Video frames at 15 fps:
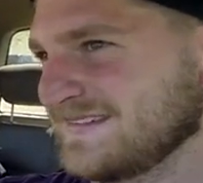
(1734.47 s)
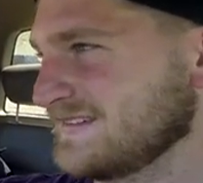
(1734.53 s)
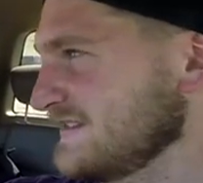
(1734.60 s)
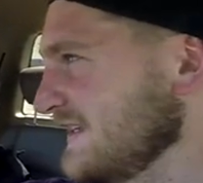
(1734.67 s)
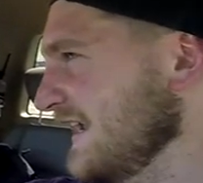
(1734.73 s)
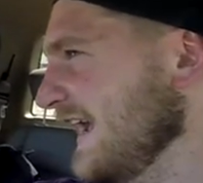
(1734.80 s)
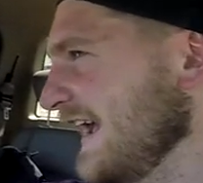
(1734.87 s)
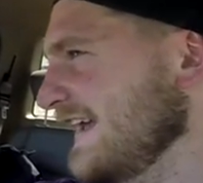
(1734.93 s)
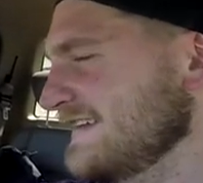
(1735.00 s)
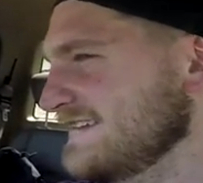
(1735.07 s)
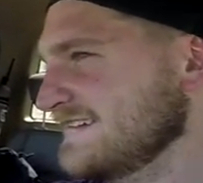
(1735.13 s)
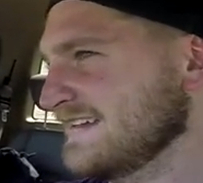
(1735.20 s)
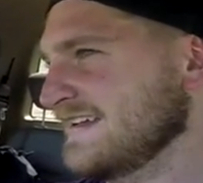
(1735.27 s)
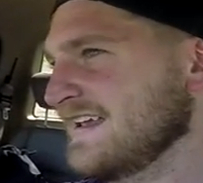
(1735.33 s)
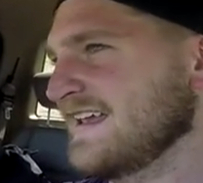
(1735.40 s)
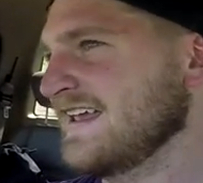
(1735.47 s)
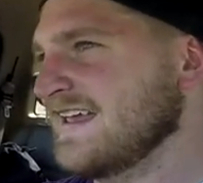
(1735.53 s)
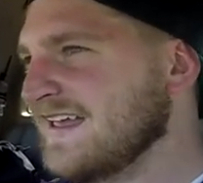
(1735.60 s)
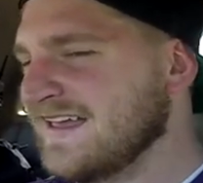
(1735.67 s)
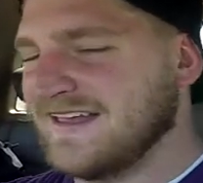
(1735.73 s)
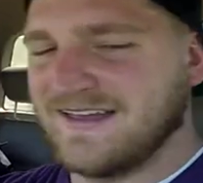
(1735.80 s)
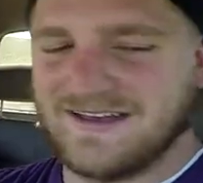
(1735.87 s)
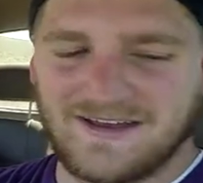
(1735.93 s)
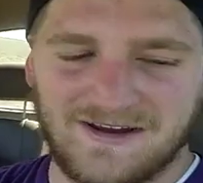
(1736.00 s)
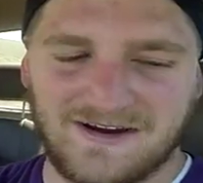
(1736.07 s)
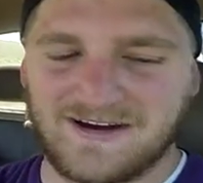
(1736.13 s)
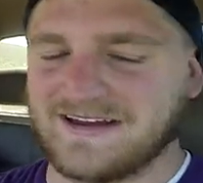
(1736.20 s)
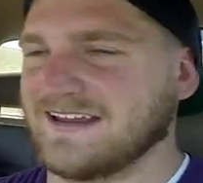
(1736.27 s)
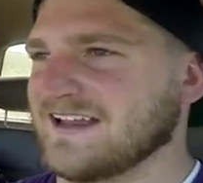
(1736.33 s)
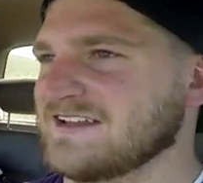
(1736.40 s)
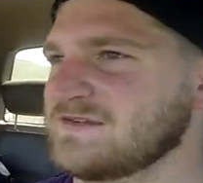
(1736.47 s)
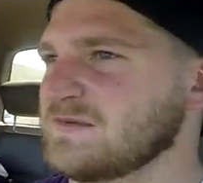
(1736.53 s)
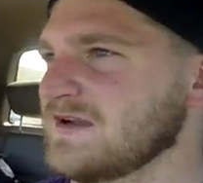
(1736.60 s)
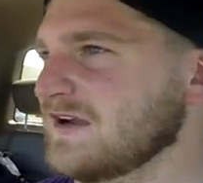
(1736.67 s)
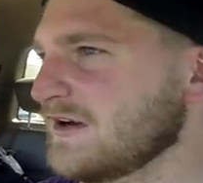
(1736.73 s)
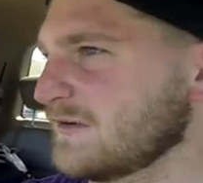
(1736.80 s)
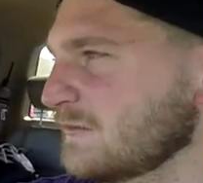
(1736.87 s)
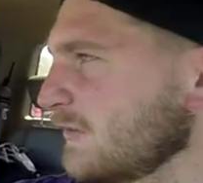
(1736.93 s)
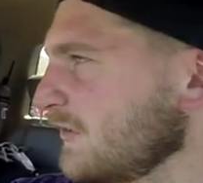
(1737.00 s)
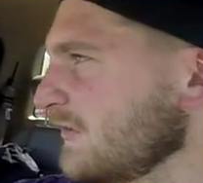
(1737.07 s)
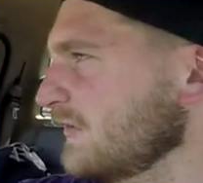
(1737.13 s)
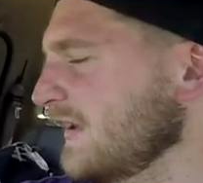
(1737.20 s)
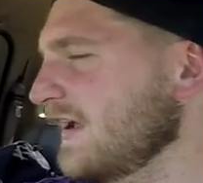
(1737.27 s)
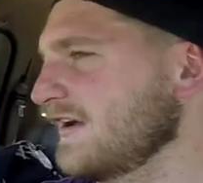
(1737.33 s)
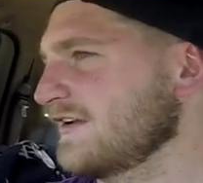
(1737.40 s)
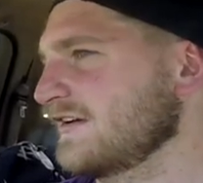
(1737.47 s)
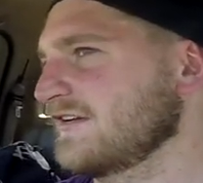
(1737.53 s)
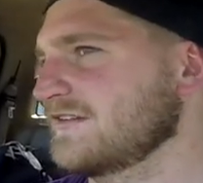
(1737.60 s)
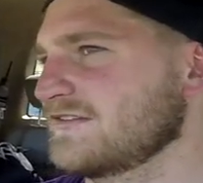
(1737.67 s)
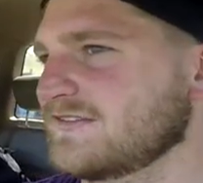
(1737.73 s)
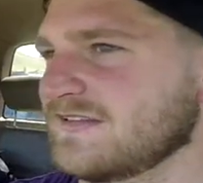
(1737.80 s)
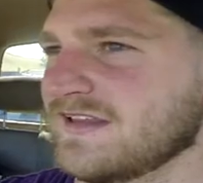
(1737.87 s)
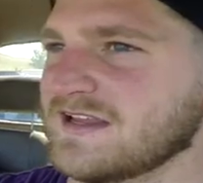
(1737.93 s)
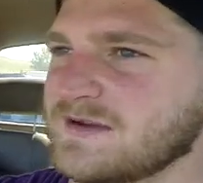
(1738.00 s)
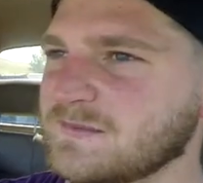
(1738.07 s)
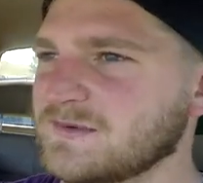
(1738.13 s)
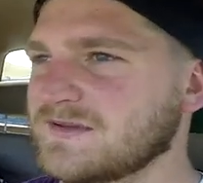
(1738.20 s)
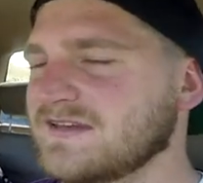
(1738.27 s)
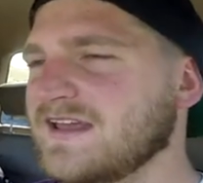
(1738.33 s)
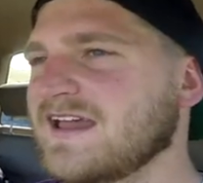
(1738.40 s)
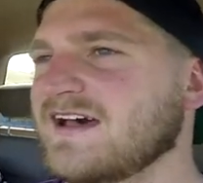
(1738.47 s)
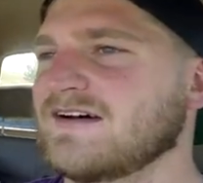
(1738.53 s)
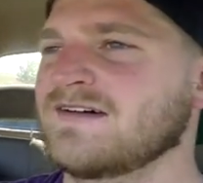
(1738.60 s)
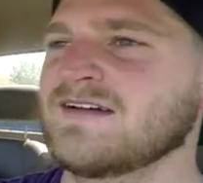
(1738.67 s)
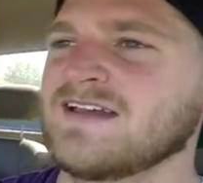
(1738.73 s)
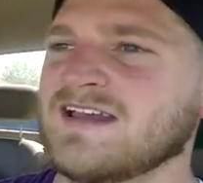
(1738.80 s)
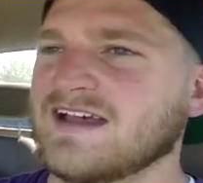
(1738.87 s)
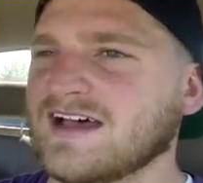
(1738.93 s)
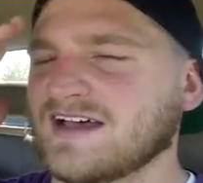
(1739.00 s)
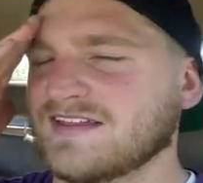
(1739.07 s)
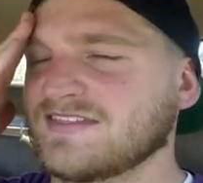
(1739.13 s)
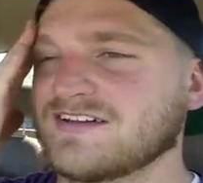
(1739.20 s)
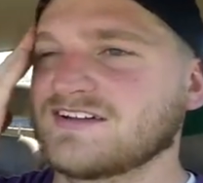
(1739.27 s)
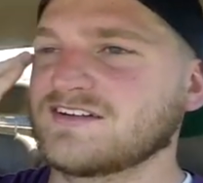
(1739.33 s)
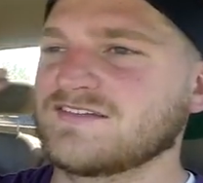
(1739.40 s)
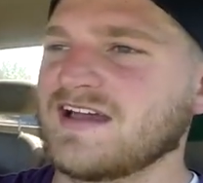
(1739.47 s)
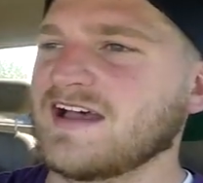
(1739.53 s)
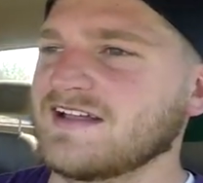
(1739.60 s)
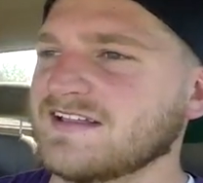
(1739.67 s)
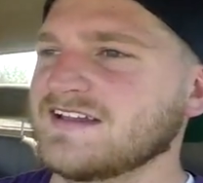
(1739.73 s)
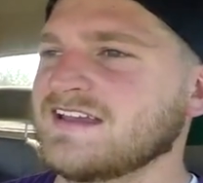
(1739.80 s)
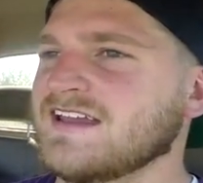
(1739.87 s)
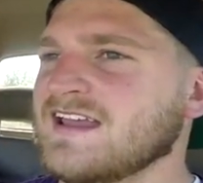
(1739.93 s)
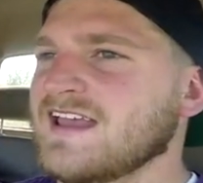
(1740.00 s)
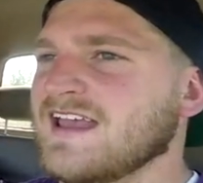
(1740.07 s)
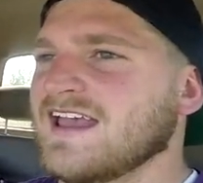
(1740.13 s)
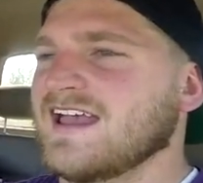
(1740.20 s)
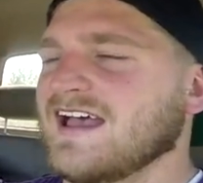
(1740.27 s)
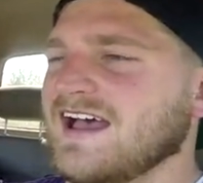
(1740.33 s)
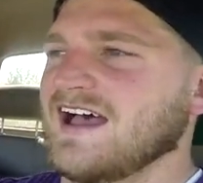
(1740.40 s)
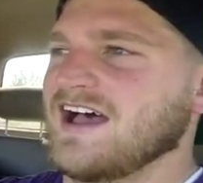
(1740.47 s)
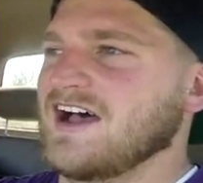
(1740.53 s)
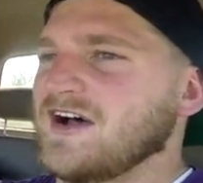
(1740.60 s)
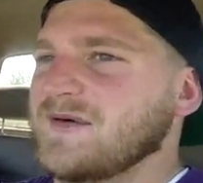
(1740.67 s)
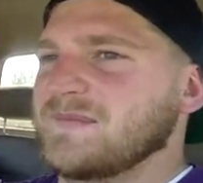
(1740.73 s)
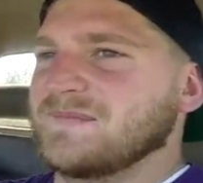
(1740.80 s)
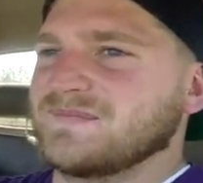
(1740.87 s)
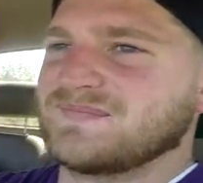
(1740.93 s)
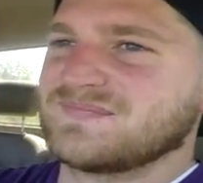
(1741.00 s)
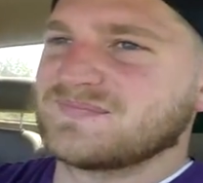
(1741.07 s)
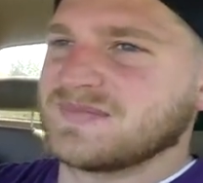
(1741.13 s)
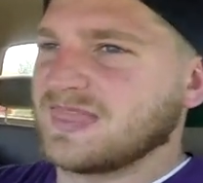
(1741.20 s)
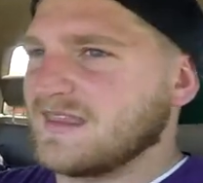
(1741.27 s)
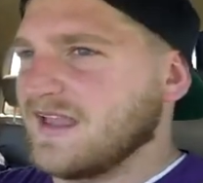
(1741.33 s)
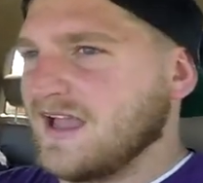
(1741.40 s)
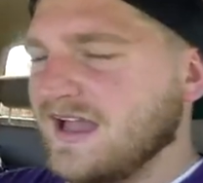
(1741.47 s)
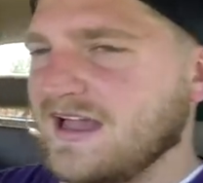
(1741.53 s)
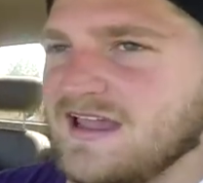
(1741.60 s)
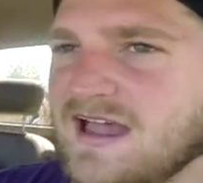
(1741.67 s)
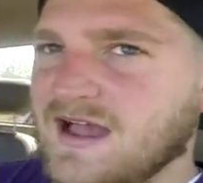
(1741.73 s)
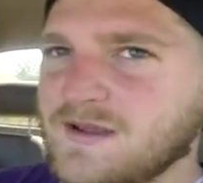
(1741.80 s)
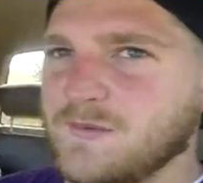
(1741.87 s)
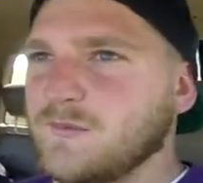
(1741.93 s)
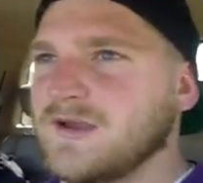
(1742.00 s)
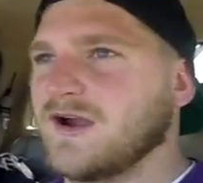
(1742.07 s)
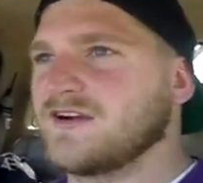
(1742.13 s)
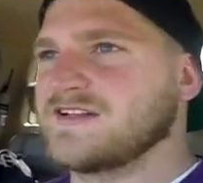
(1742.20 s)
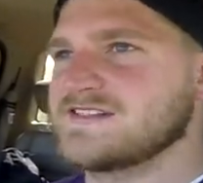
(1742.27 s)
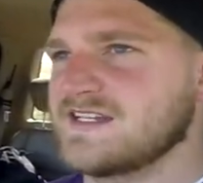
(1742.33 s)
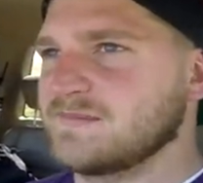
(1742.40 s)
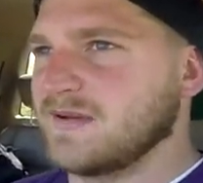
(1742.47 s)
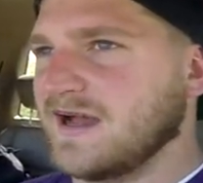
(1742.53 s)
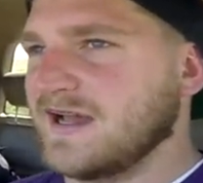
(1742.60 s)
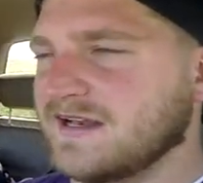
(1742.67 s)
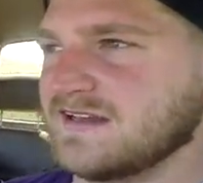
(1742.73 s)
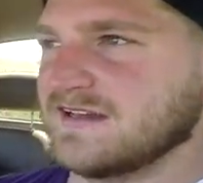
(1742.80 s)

see you guys all right guys we are rolling out of Lakewood now uh, Thunder Valley um, I, I, we already said bye